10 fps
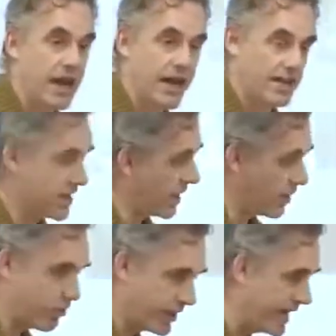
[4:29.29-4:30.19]
And it's a
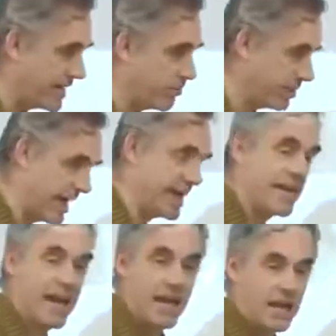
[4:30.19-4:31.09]
complete
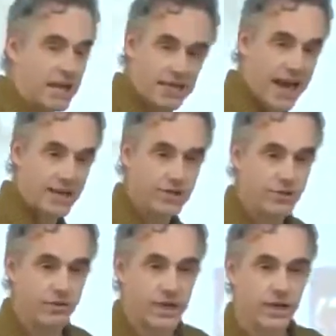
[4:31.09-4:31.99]
bloody
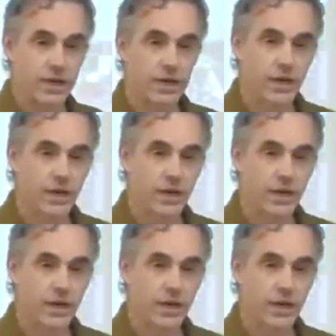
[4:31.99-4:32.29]
catastrophe.